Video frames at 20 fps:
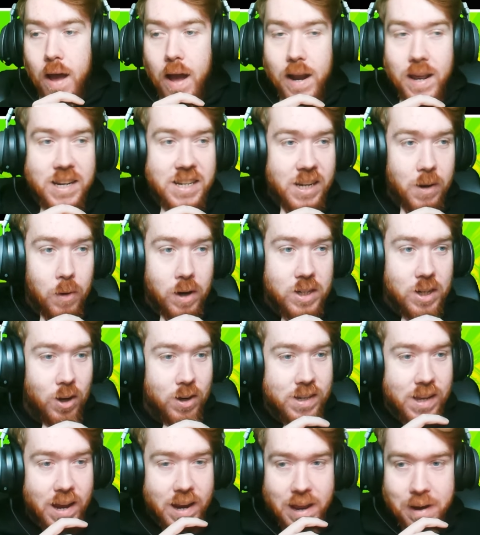let's see what she
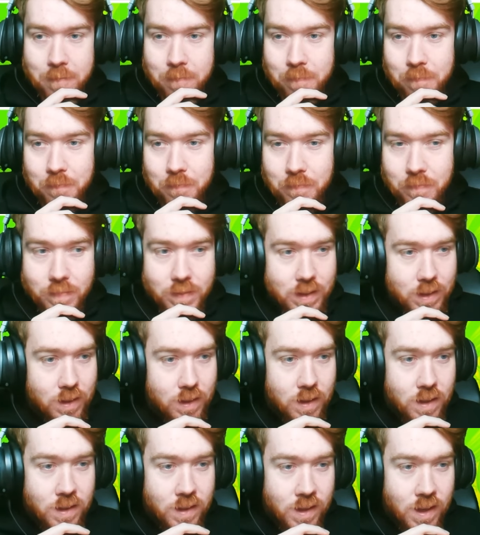looks like then.
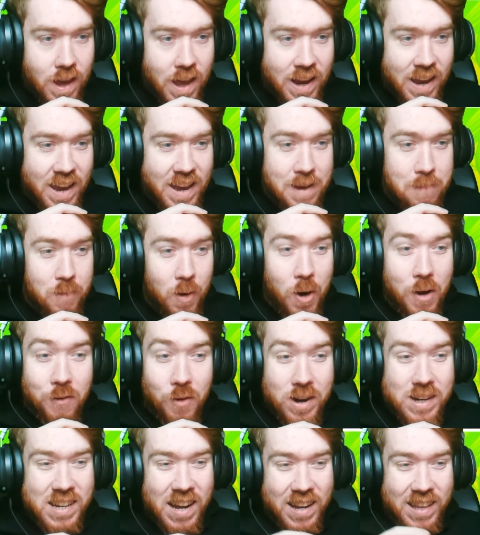Okay, bro, her
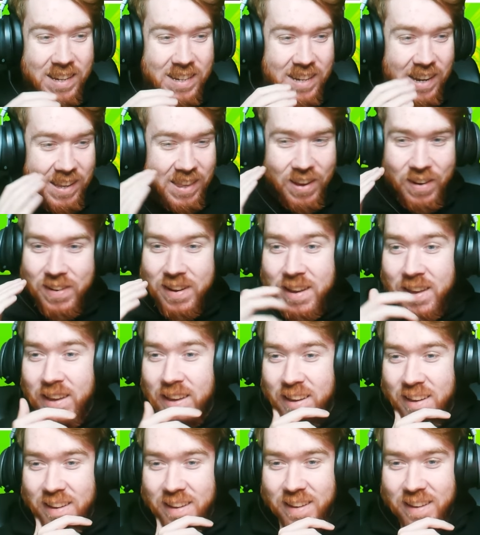voice actor's sick though.
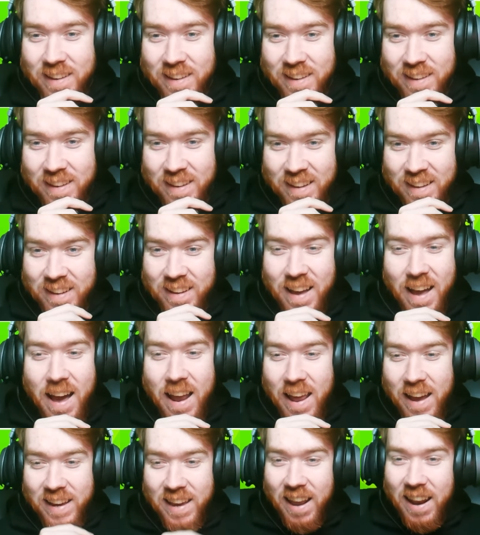
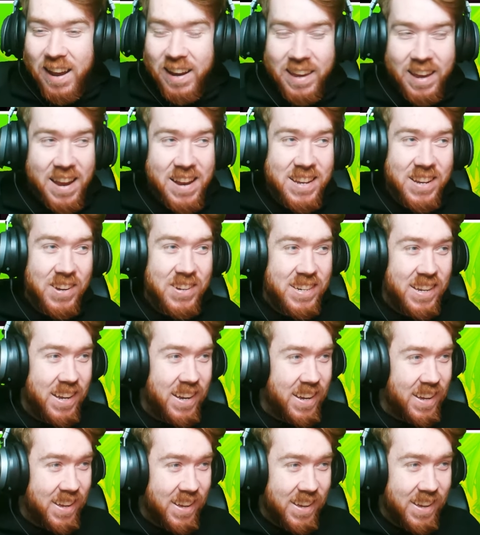I like it. It's so sick.